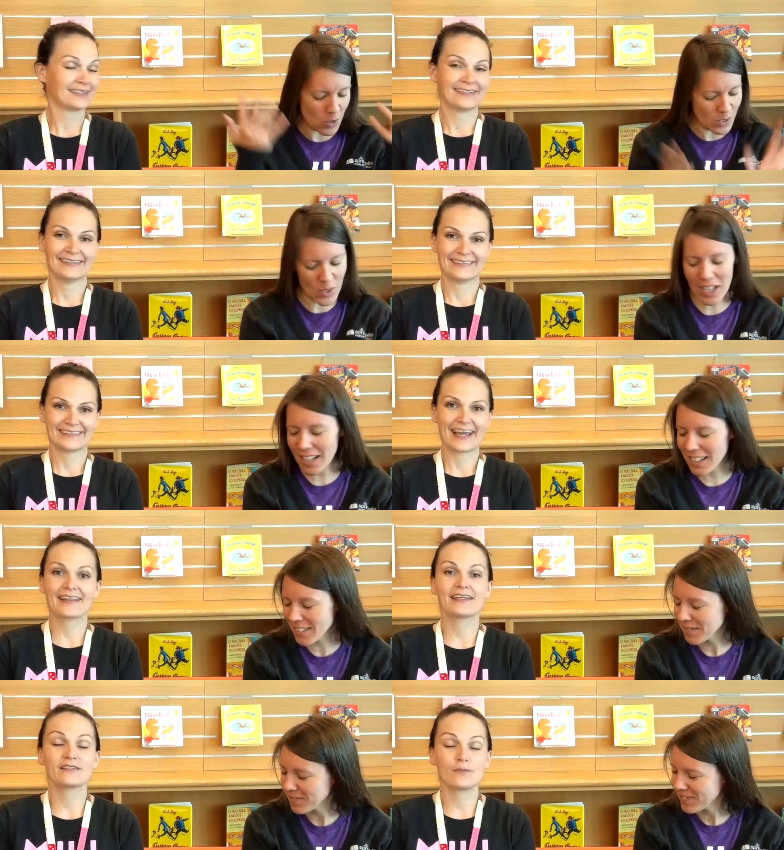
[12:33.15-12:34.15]
Speaker 1: True story.
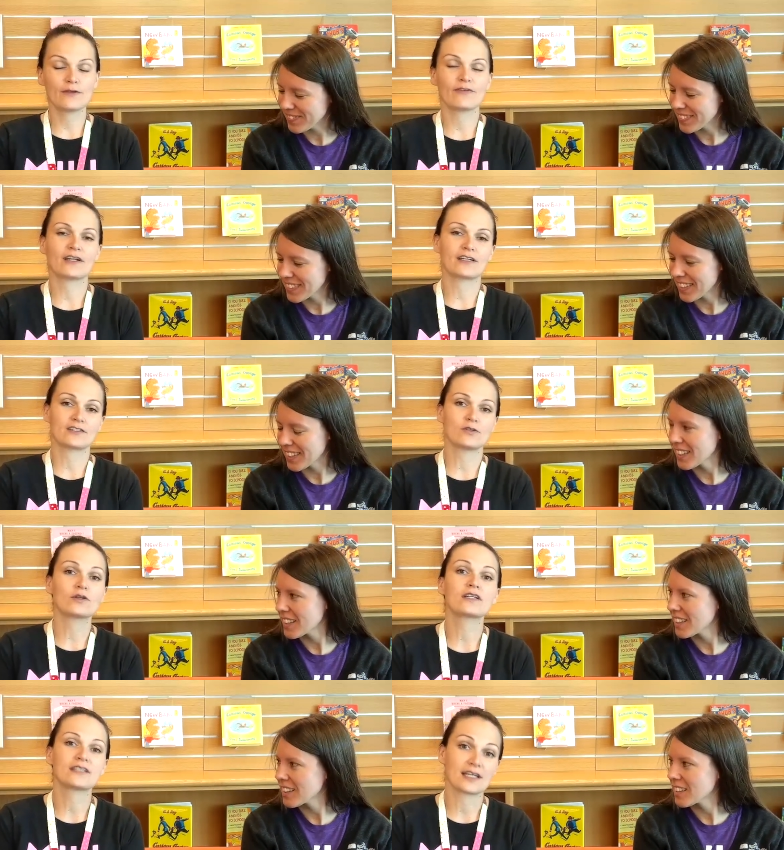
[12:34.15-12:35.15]
And this will be fun because you
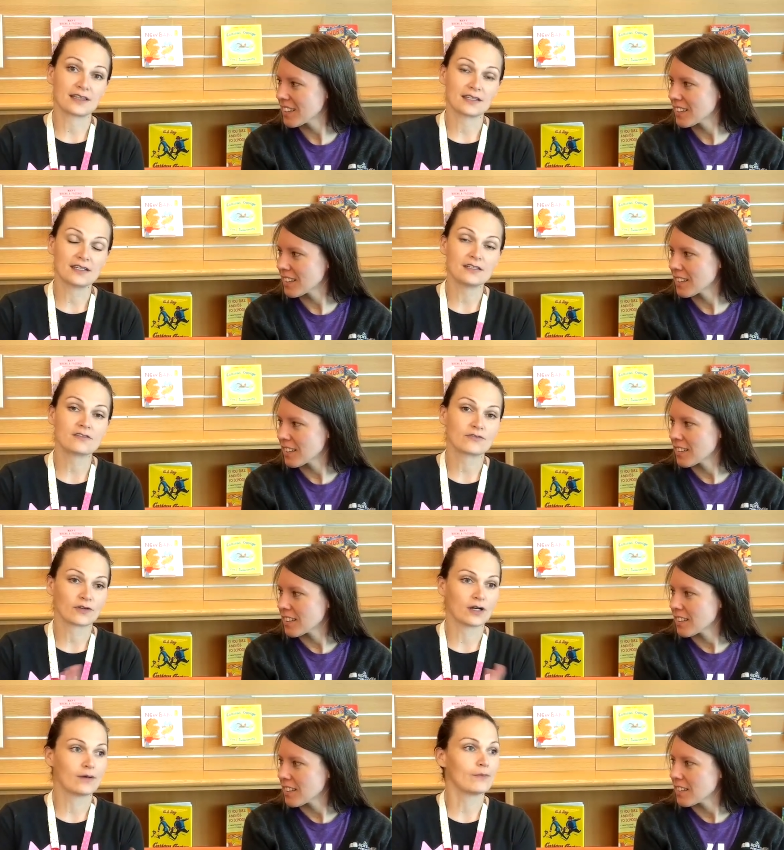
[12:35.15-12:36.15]
can get these
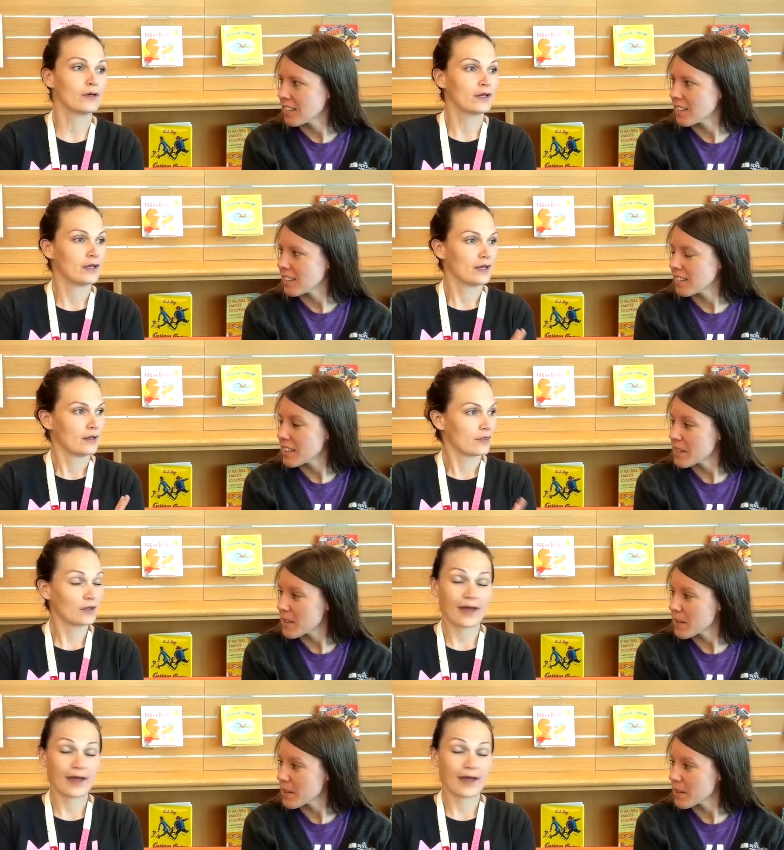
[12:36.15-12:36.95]
from the